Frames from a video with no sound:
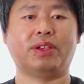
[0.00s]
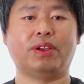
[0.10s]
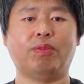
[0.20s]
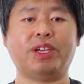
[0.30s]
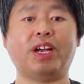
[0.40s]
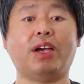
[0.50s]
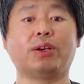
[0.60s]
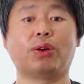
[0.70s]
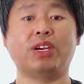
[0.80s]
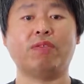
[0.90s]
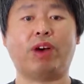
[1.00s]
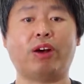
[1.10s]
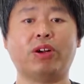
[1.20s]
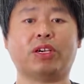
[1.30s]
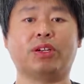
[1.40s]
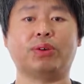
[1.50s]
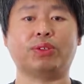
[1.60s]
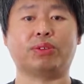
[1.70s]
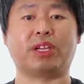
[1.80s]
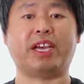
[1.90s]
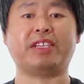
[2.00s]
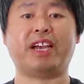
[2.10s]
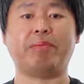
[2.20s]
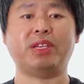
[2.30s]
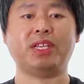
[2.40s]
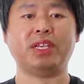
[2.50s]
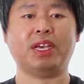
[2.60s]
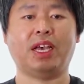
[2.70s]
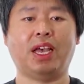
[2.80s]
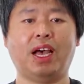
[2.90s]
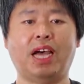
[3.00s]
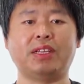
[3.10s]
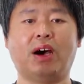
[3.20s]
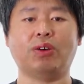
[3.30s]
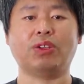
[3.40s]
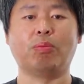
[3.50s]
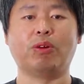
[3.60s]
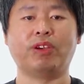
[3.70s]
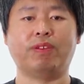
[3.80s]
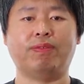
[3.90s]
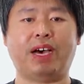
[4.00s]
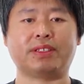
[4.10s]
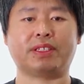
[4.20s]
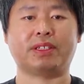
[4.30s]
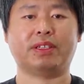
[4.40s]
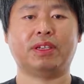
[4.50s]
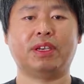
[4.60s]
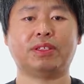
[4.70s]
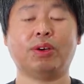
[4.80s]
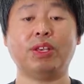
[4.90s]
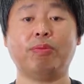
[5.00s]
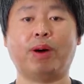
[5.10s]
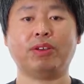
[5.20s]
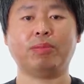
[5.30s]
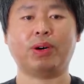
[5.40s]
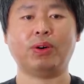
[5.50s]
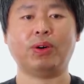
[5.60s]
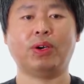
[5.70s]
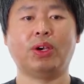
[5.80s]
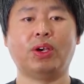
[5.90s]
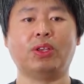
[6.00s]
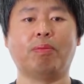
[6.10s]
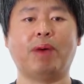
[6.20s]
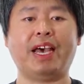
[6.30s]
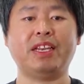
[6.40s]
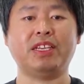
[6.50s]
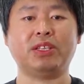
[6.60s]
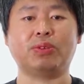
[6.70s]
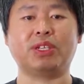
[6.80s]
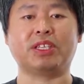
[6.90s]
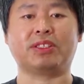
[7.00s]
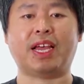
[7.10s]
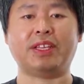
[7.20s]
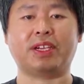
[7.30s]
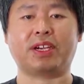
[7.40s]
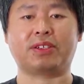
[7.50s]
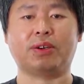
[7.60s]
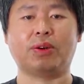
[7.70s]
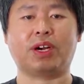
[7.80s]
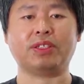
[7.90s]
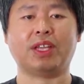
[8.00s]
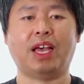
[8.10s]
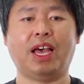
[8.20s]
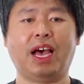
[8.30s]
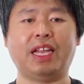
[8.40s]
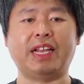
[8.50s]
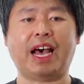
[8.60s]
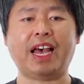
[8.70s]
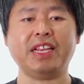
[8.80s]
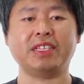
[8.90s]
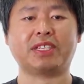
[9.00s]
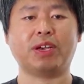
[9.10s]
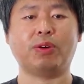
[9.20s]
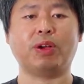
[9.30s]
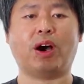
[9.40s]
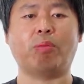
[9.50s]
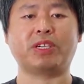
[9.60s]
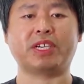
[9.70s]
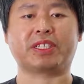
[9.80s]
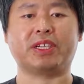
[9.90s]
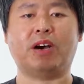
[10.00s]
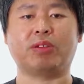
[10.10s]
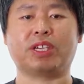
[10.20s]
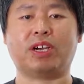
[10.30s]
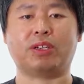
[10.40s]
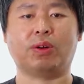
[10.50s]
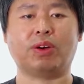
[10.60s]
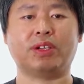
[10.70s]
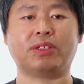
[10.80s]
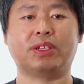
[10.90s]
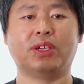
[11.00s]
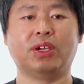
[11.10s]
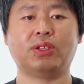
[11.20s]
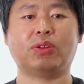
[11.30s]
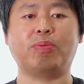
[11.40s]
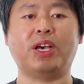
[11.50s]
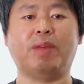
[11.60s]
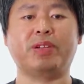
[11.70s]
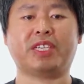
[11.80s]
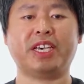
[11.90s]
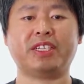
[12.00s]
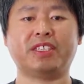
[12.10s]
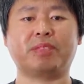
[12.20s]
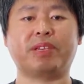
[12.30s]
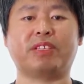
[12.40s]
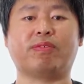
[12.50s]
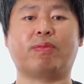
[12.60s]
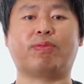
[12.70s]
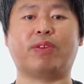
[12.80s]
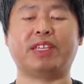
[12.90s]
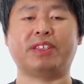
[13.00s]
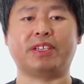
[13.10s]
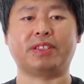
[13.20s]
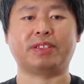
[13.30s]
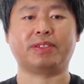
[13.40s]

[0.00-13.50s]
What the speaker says: which are usually very close to the HMD and also moving fast. So if possible, you might need to design the controllers and any children objects of the controllers to be application Spacewarp friendly.